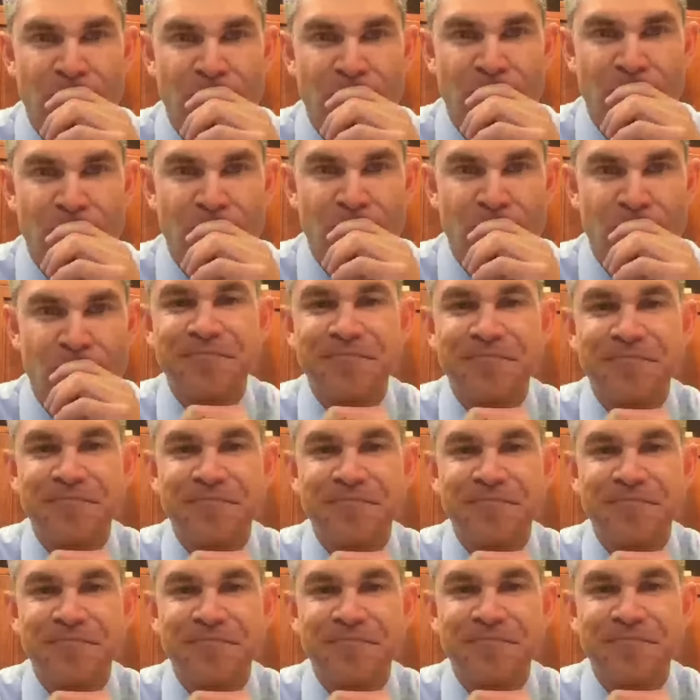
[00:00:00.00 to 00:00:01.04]

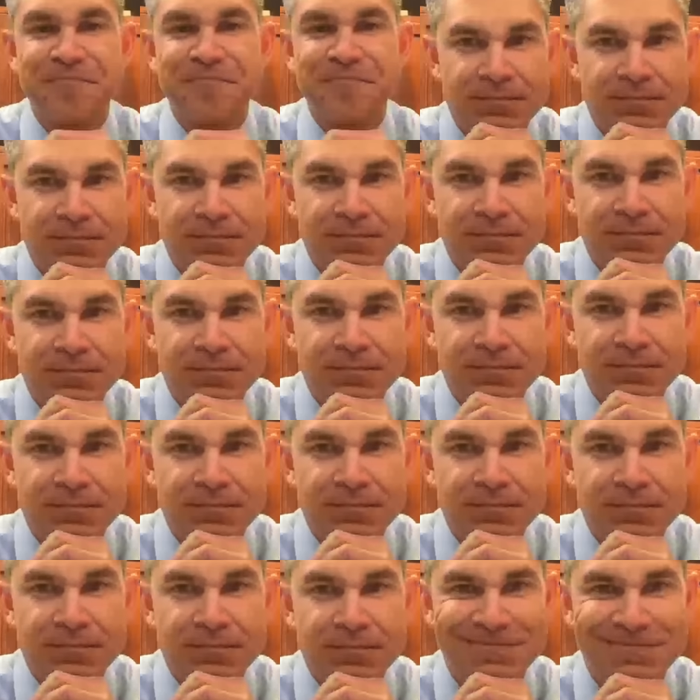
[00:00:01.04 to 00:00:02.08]

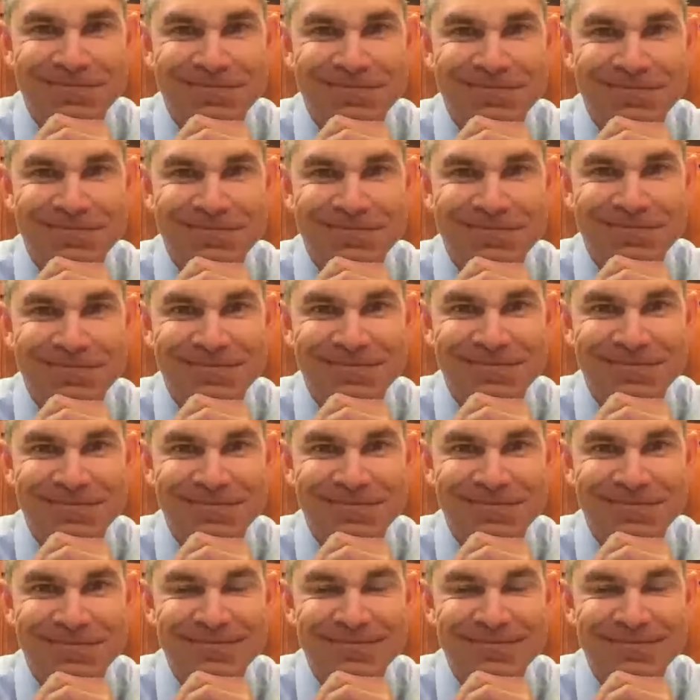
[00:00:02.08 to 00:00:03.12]

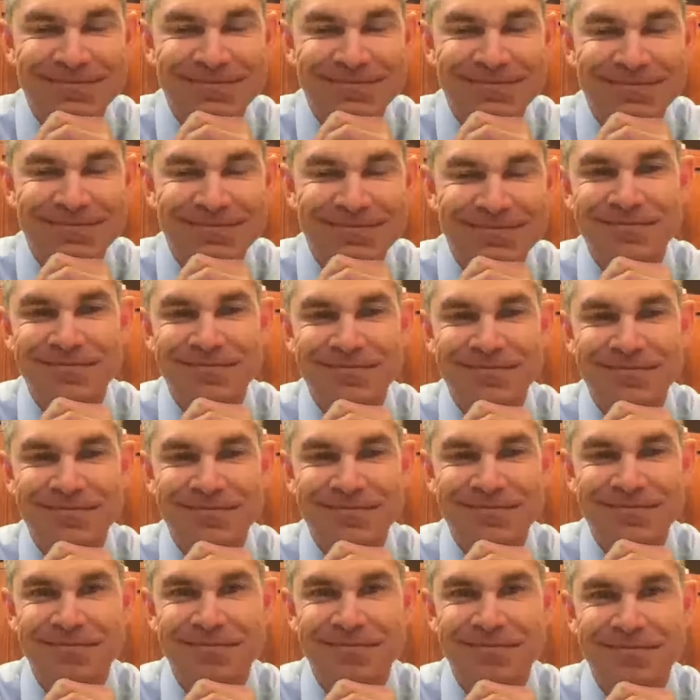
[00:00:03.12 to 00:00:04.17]

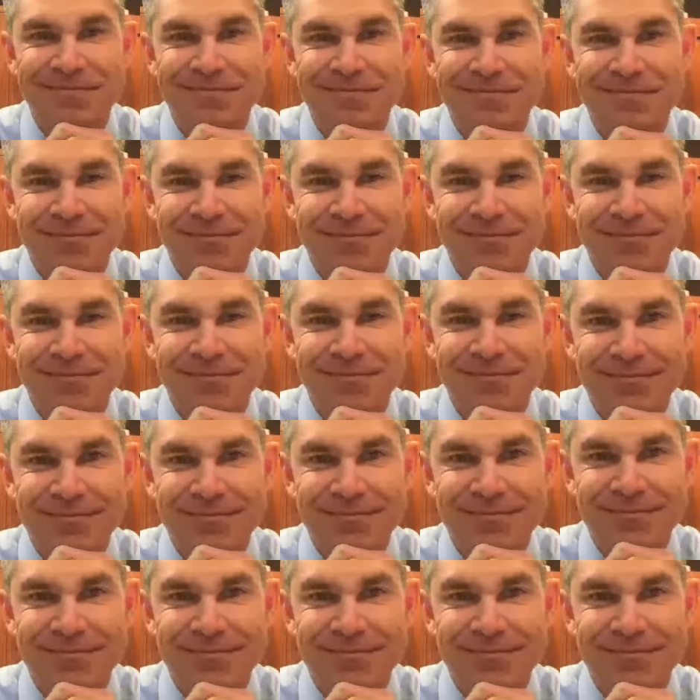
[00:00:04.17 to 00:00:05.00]
No words are spoken by the person on screen.